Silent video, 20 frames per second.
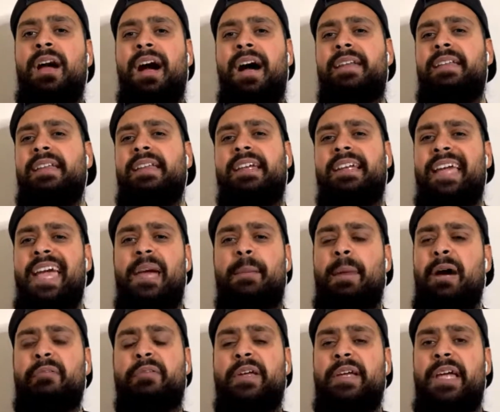And then the game
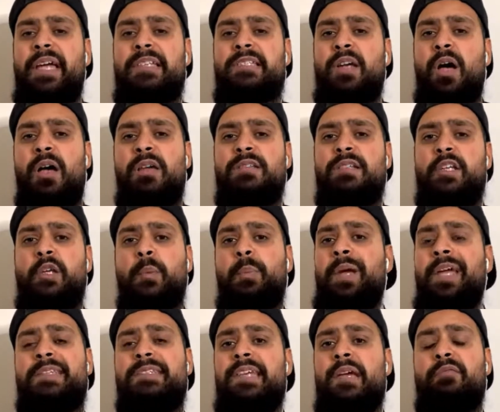after against Arsenal, you
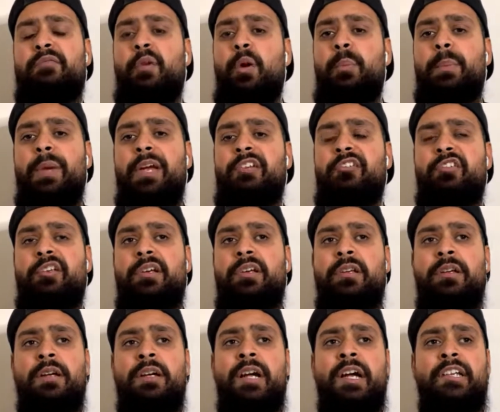play the same
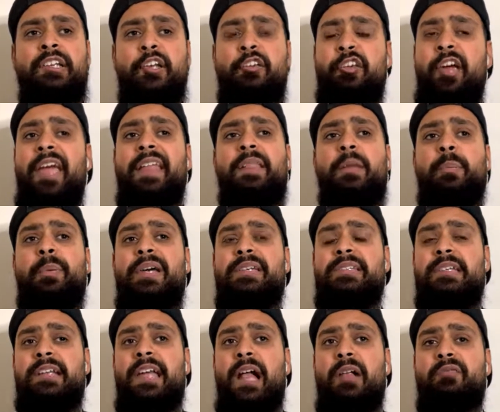formation, you change the
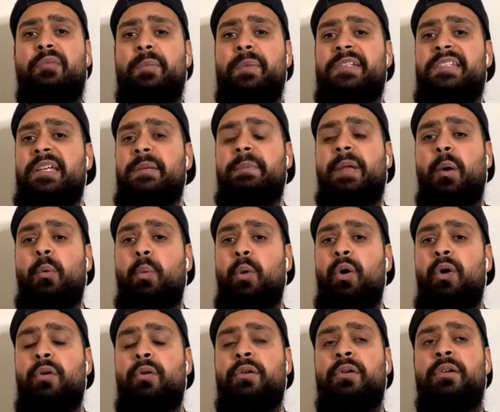personnel from the team that
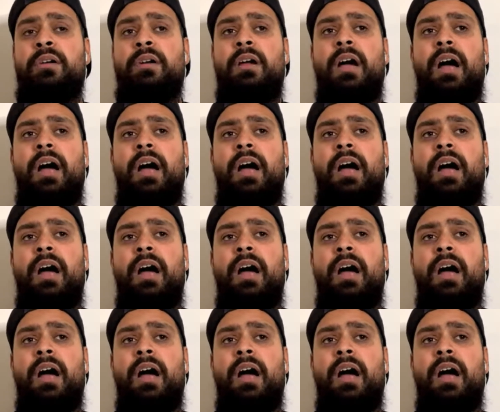won,